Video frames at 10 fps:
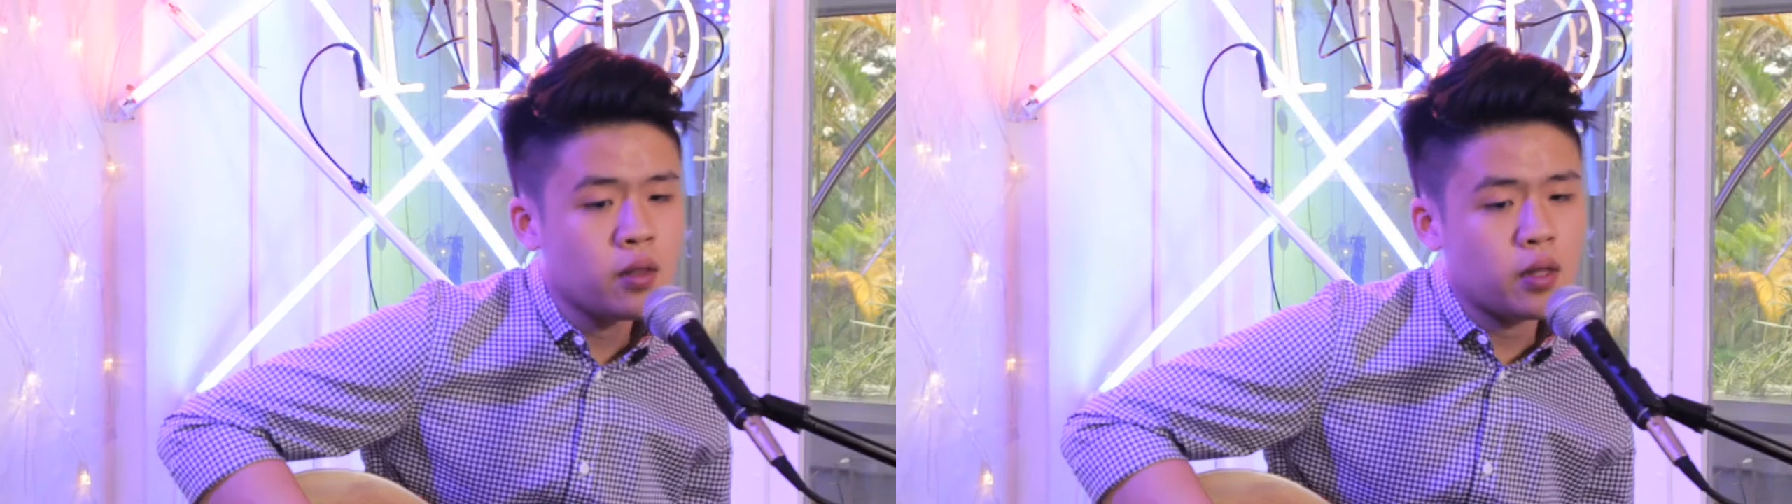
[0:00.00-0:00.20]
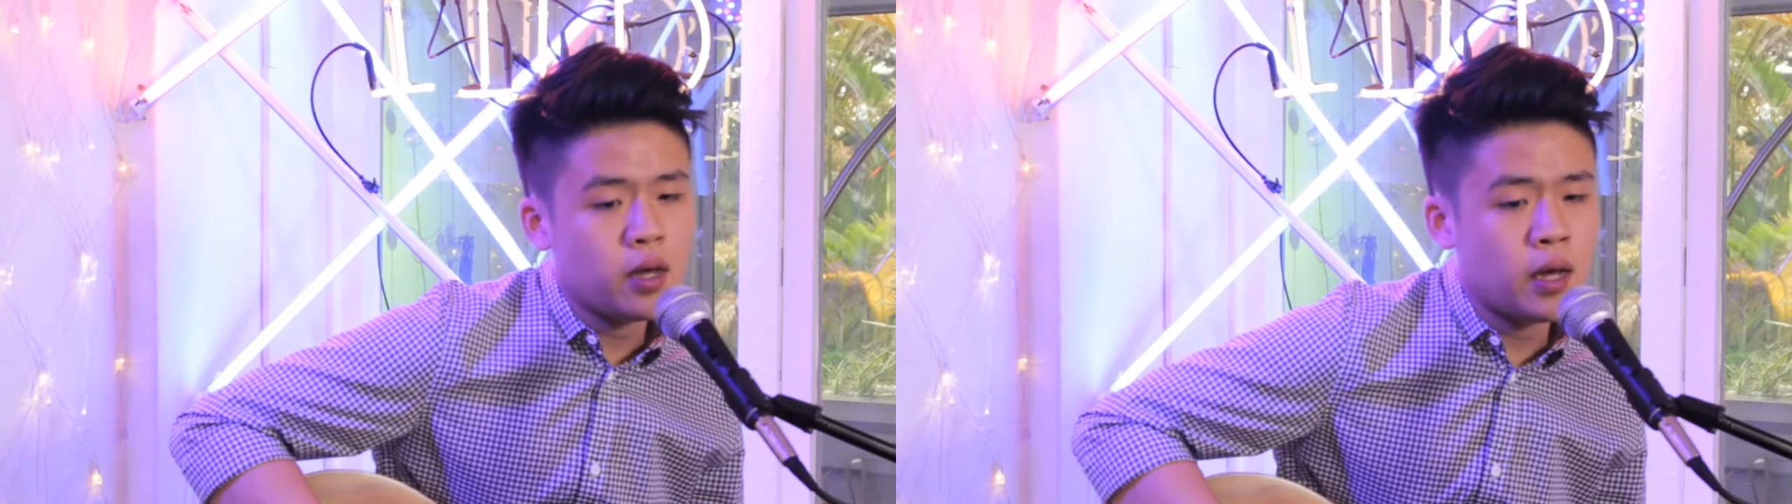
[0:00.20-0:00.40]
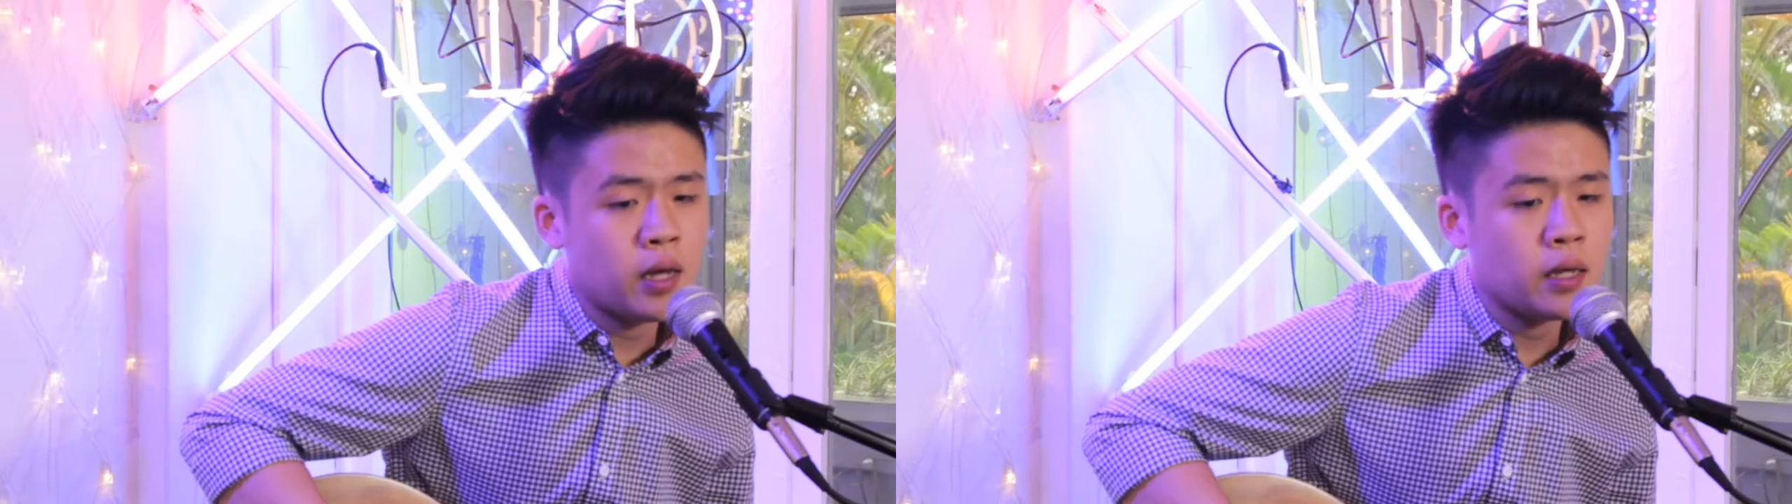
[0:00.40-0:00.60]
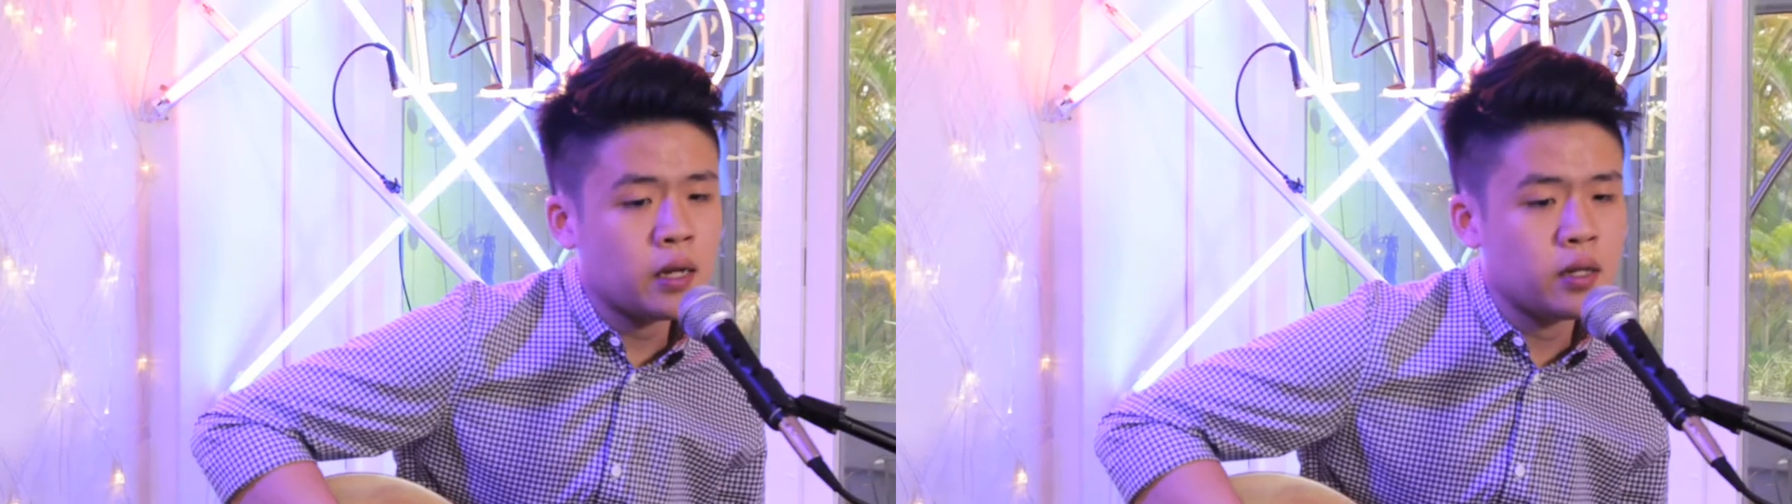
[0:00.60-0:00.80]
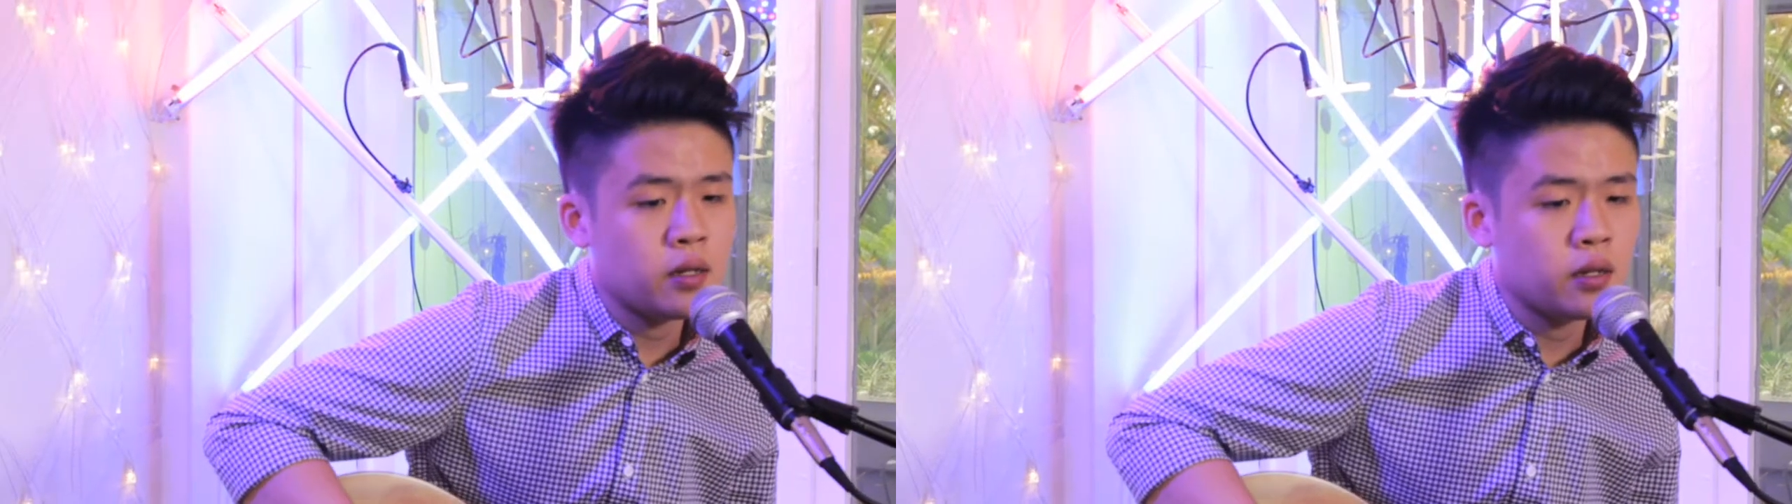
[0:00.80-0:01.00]
The
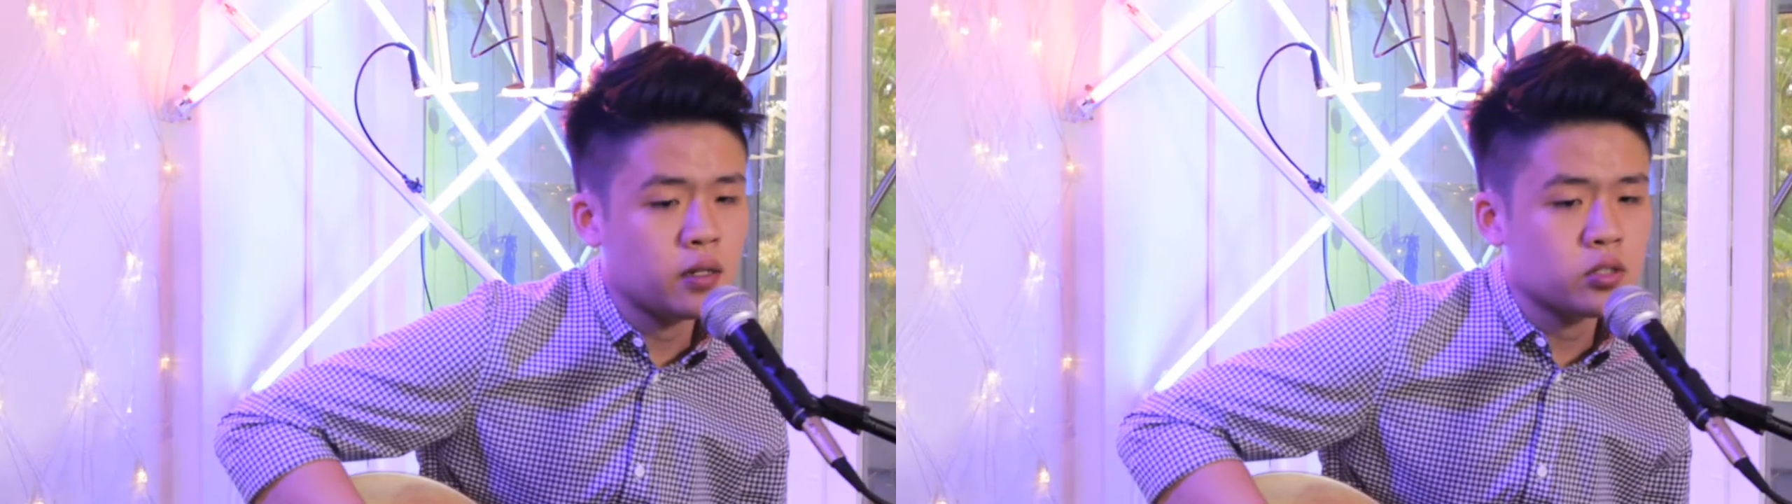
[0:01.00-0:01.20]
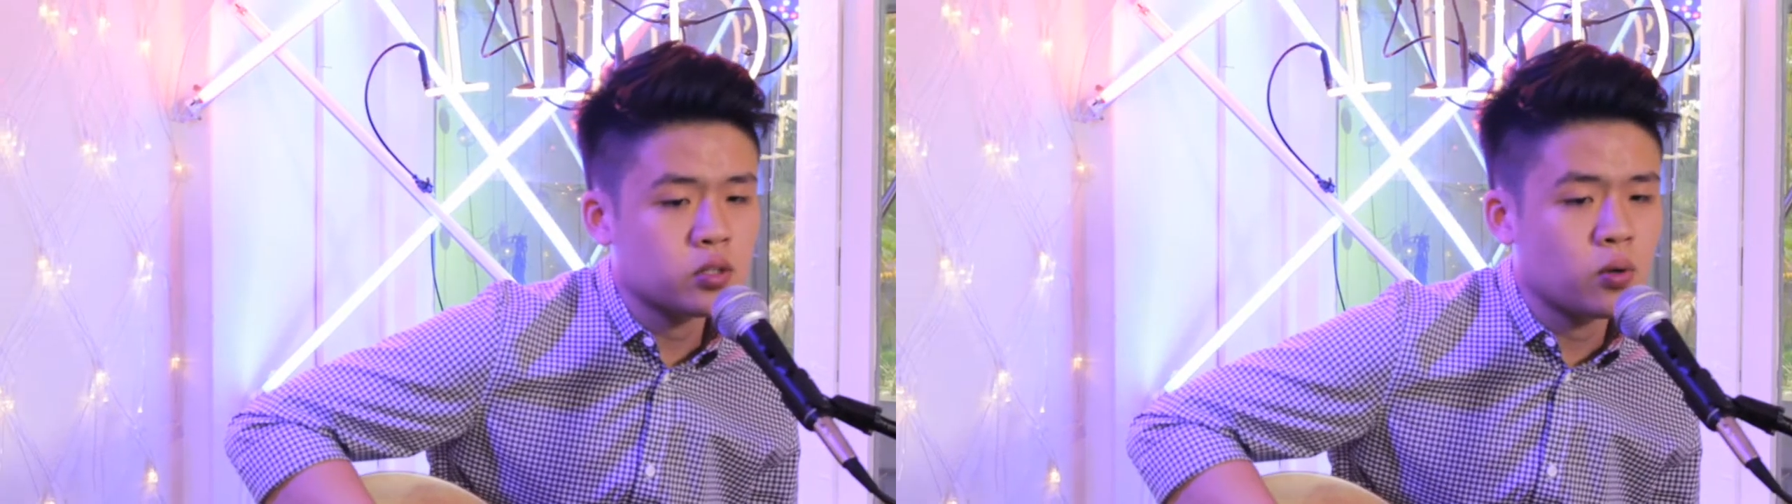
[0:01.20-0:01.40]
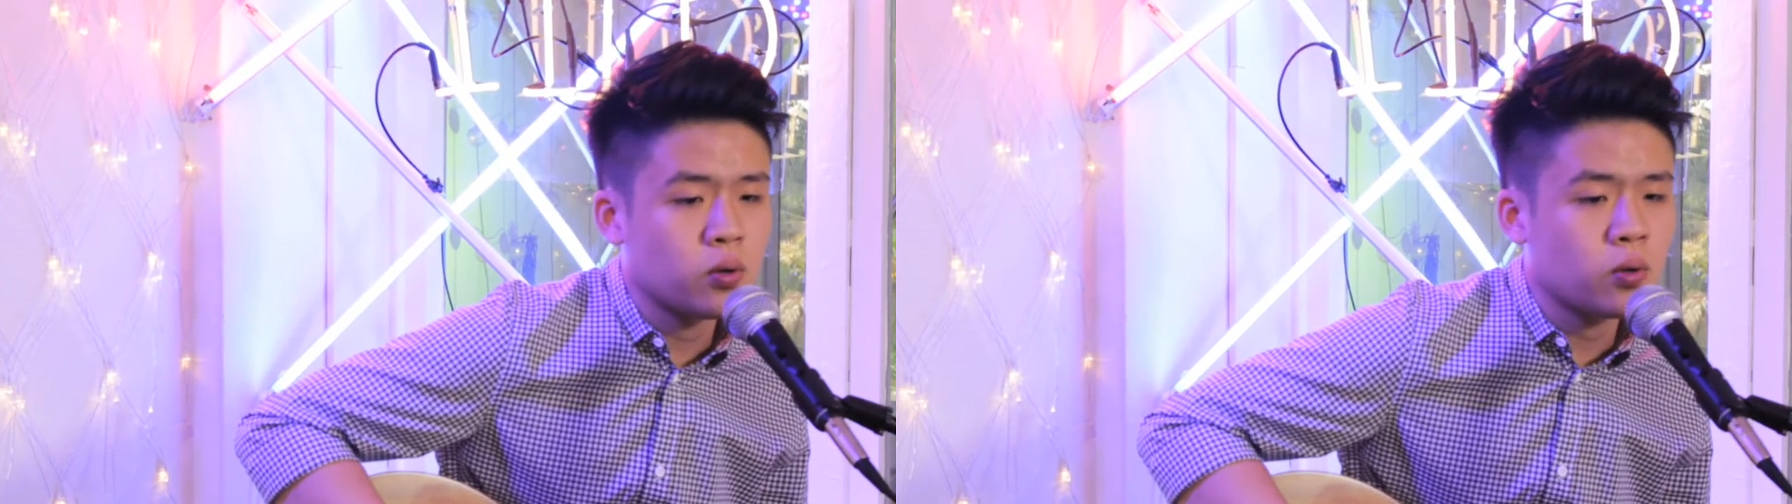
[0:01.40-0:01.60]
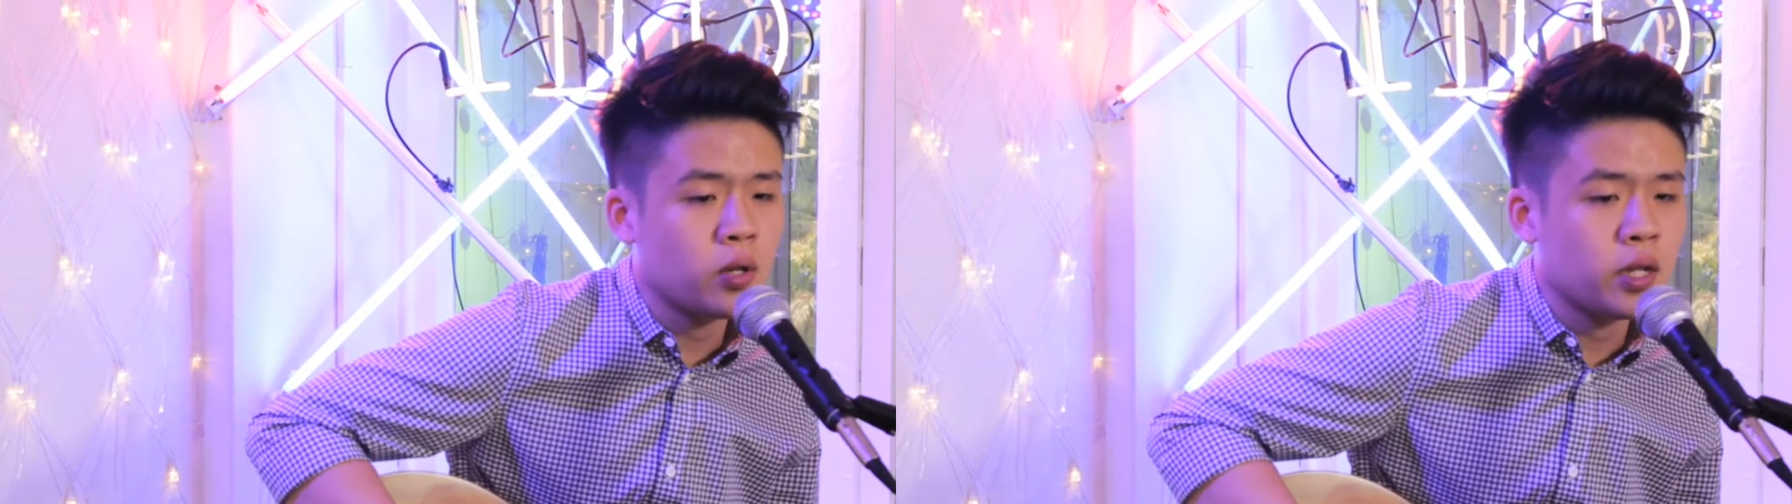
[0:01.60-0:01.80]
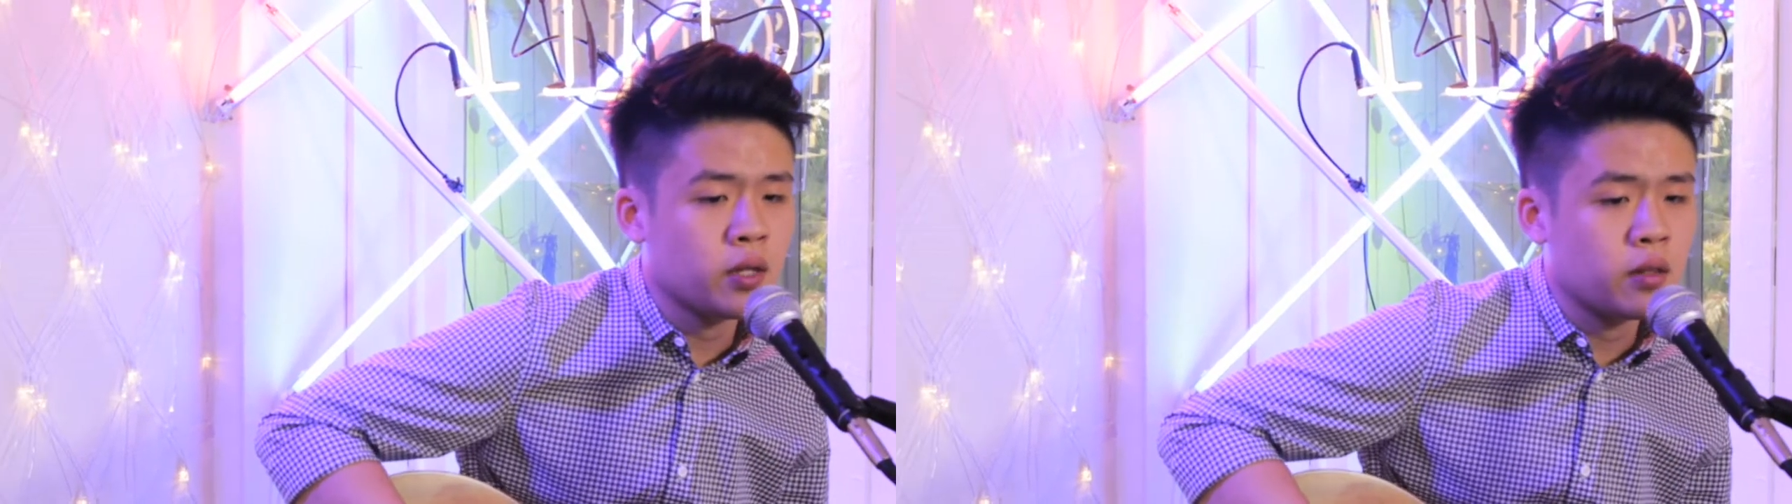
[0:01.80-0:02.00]
island is
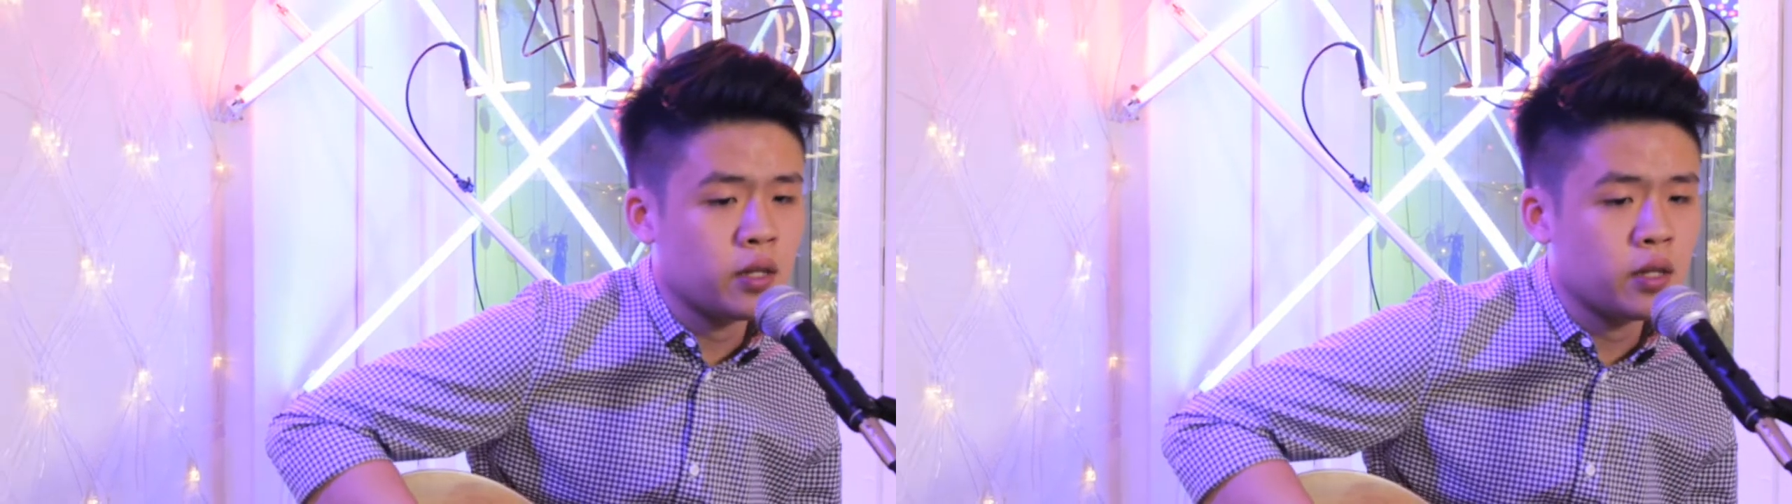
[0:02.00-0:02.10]
calling,